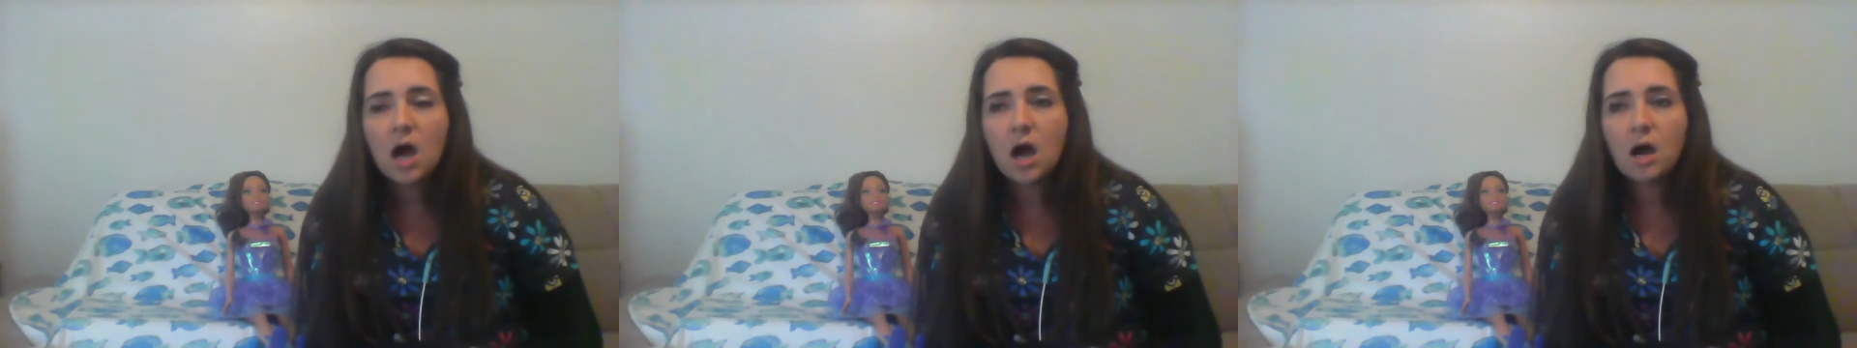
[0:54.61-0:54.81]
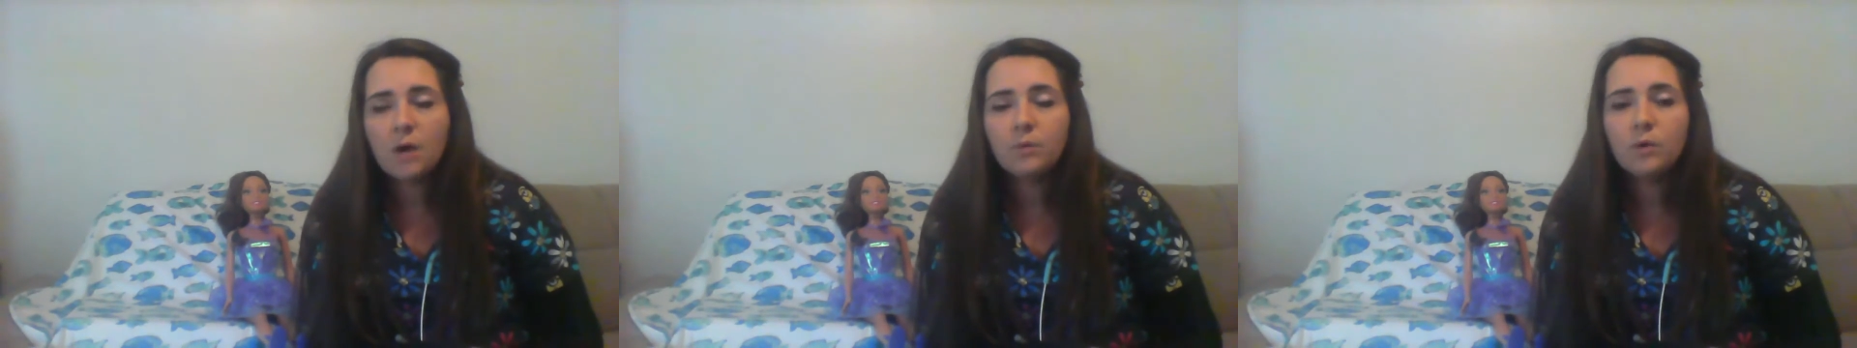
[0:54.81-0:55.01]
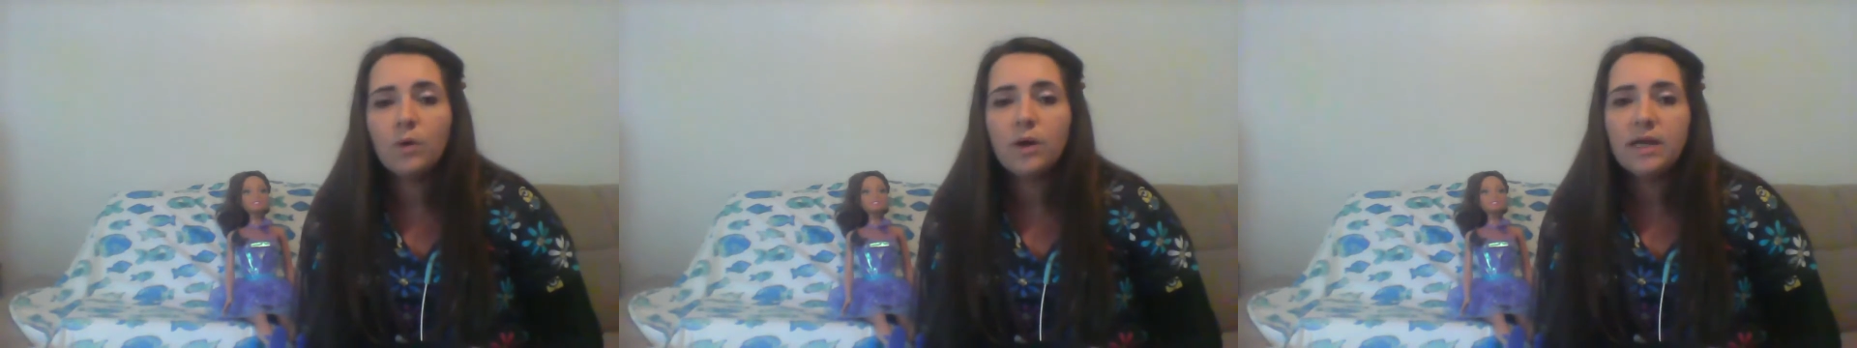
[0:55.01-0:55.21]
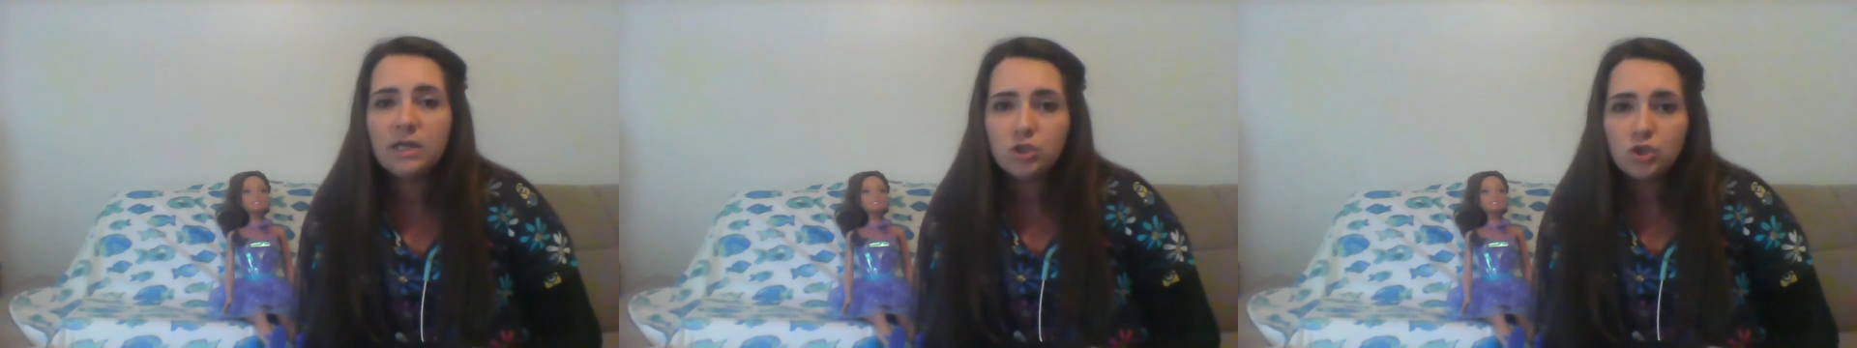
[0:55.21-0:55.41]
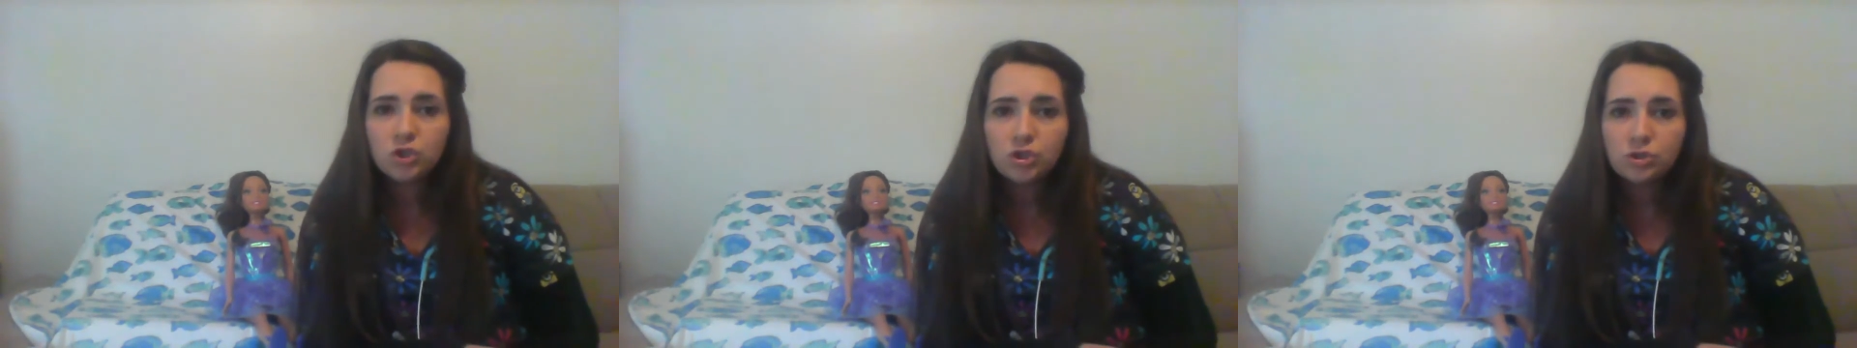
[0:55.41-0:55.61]
We want to
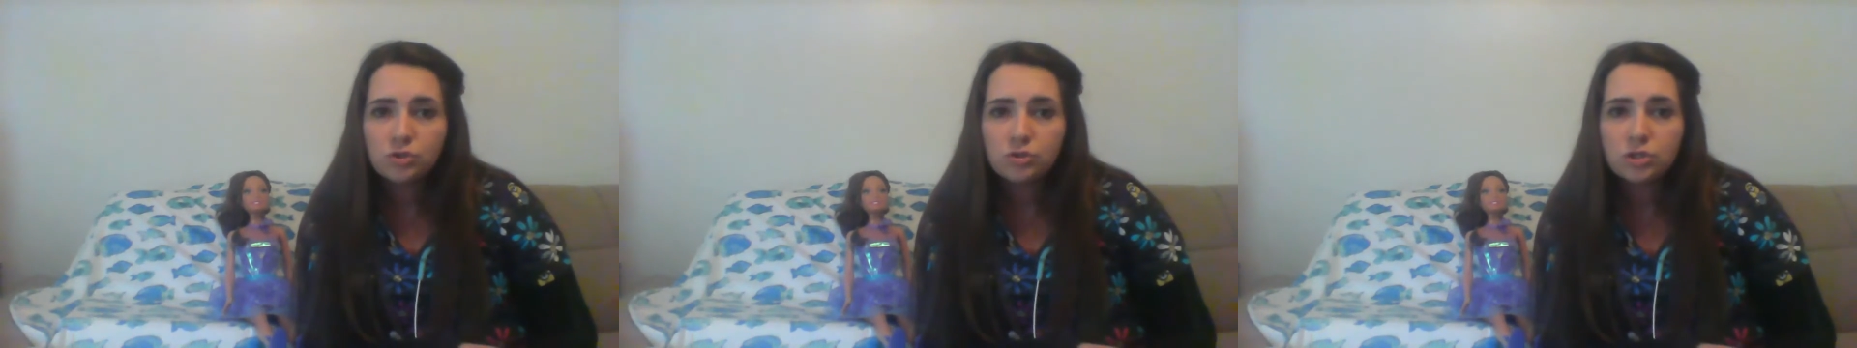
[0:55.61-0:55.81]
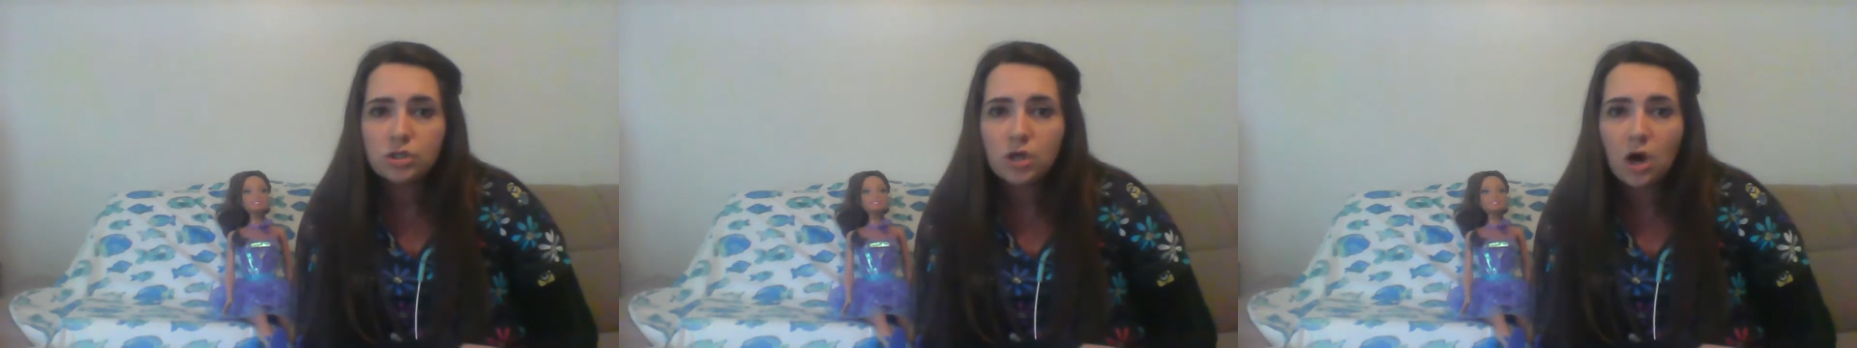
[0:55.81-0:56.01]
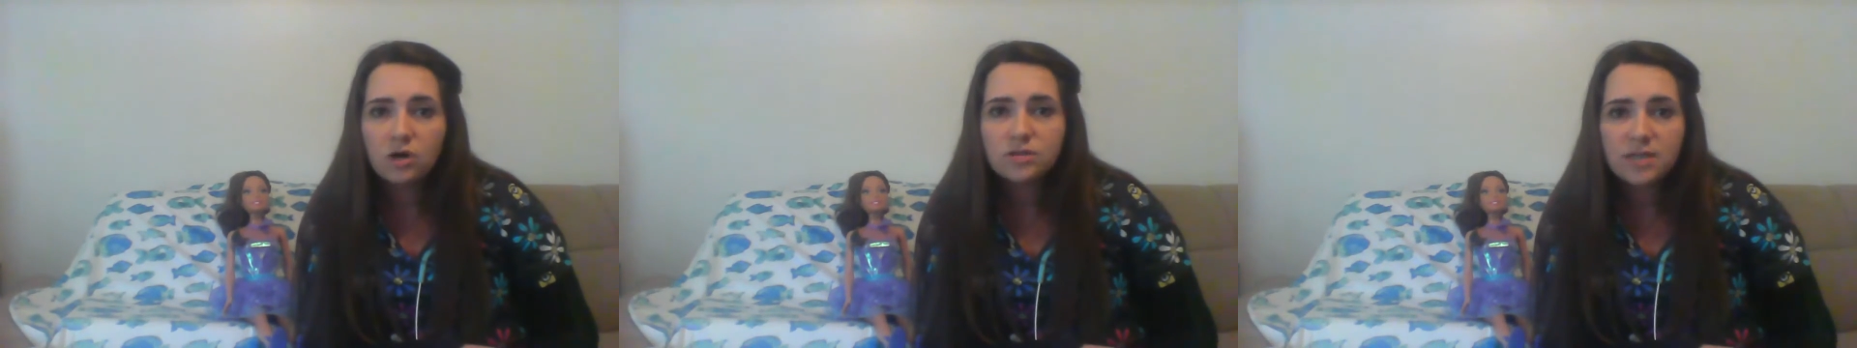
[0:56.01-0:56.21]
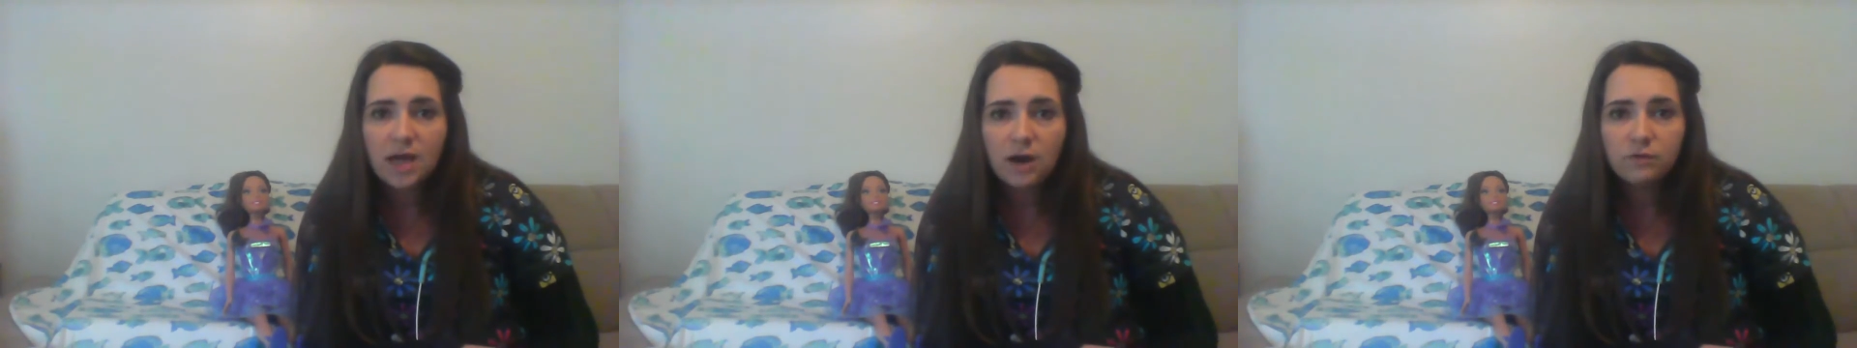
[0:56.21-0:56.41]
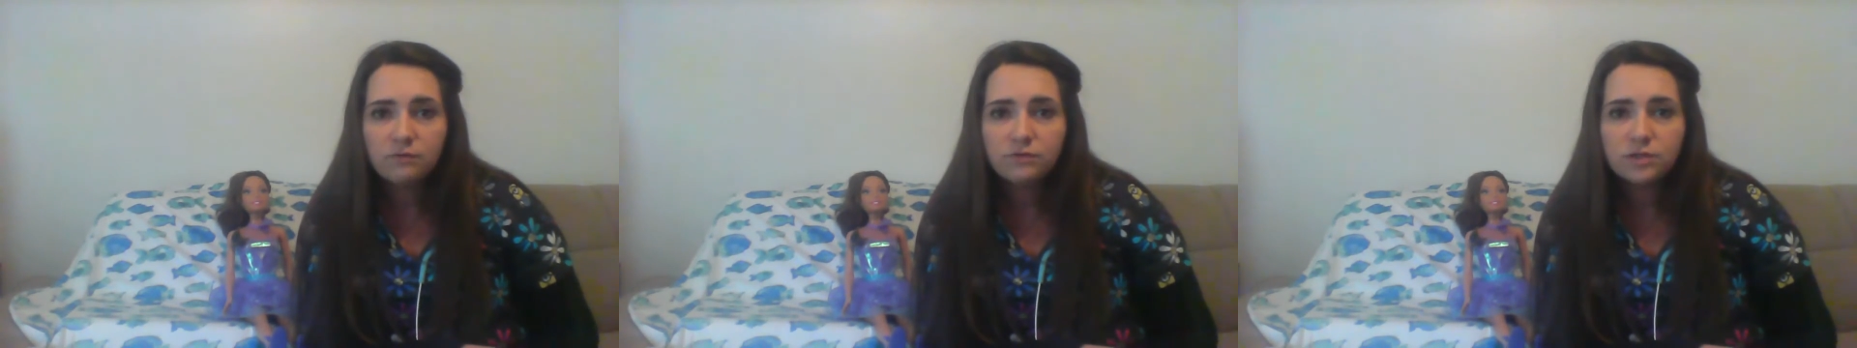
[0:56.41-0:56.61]
introduce
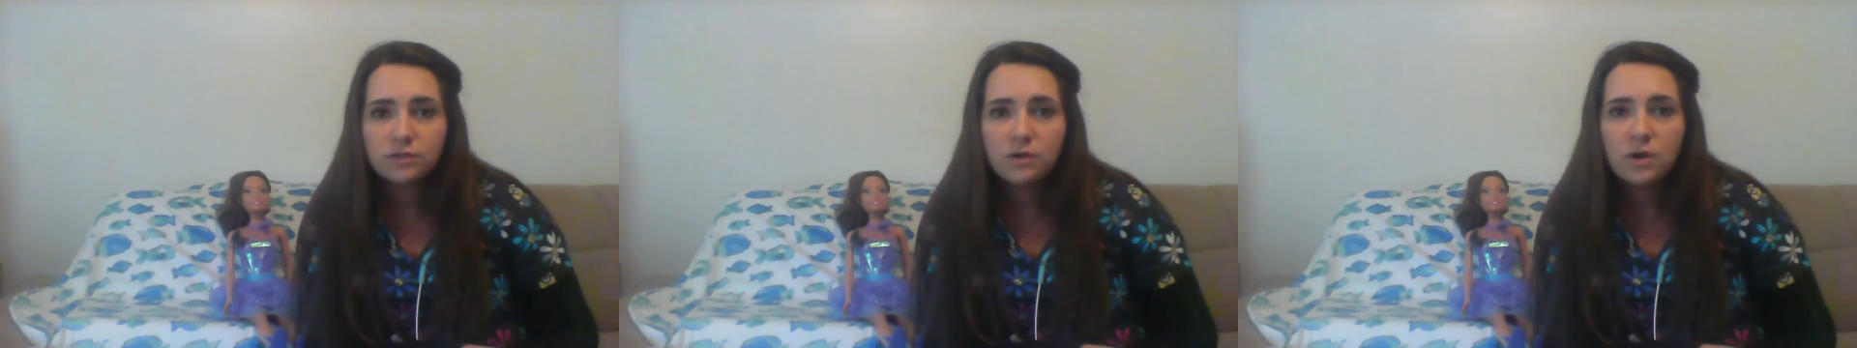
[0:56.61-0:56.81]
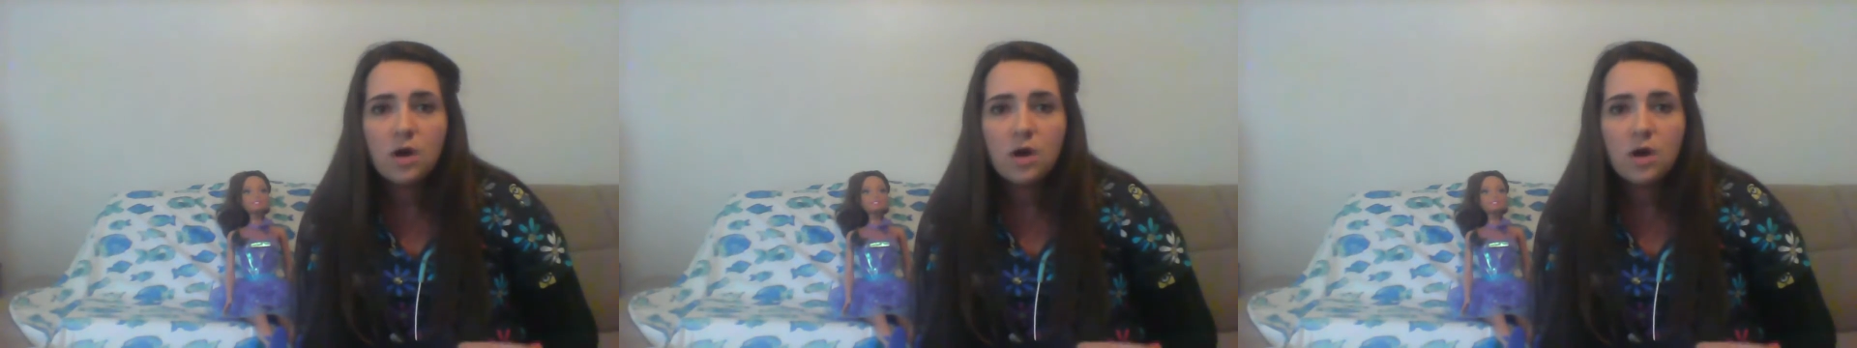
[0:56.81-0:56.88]
ourselves,